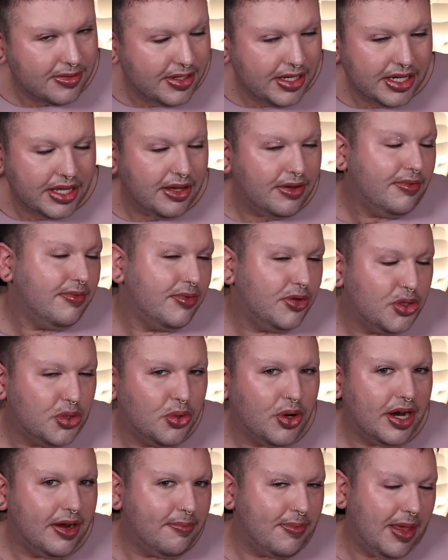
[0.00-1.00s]
you know,
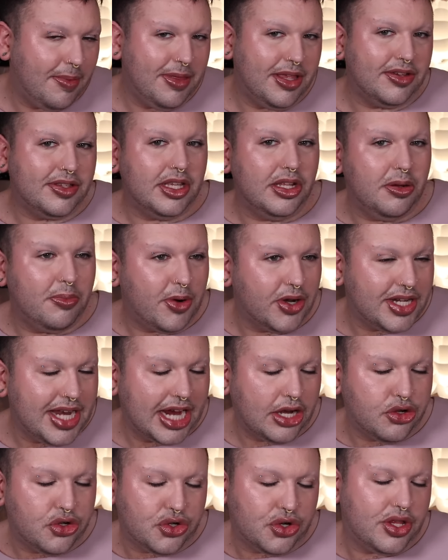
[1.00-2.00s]
sure, maybe there's a little more
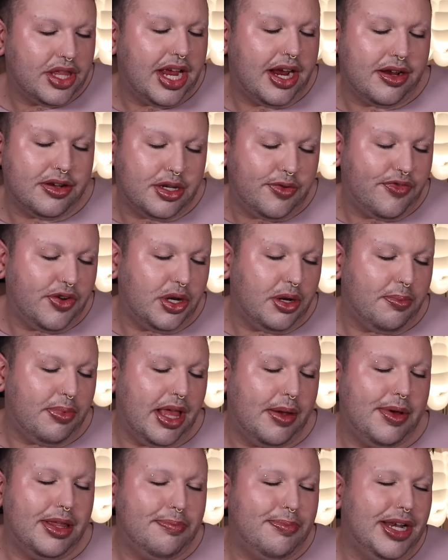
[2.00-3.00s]
texture there for you to
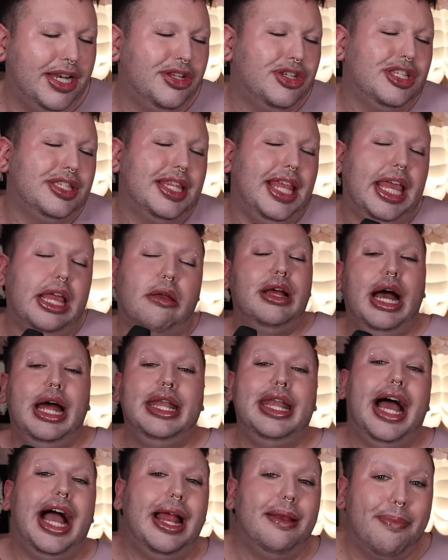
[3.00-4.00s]
play with, but it's just like a
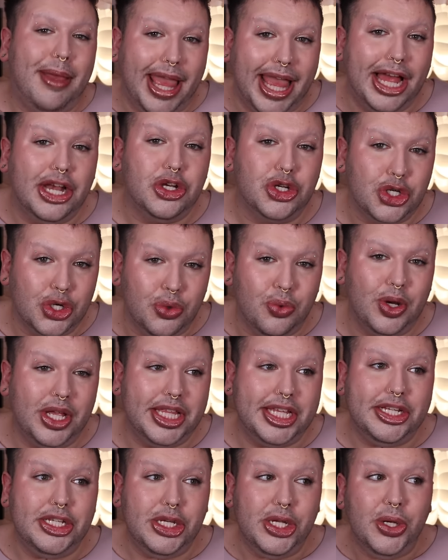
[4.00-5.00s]
nine pan should
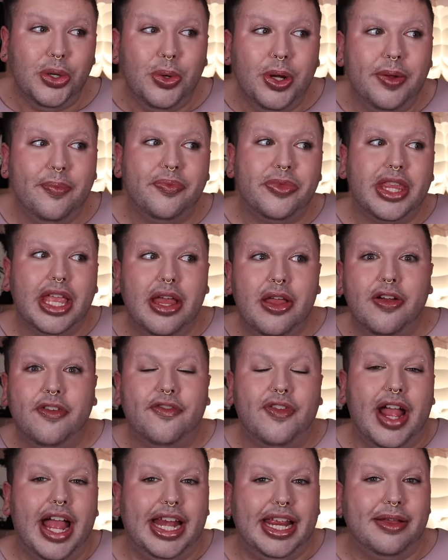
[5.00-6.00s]
really do
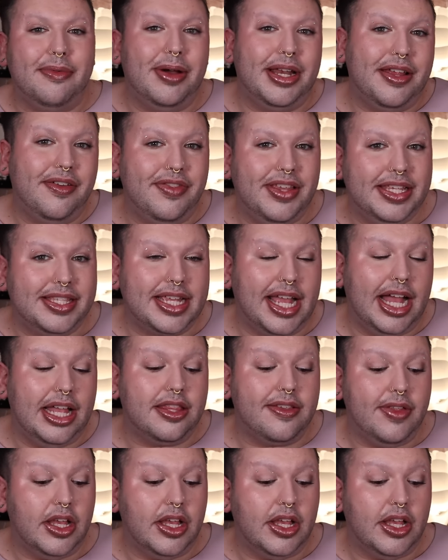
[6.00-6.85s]
for any one of these kinds of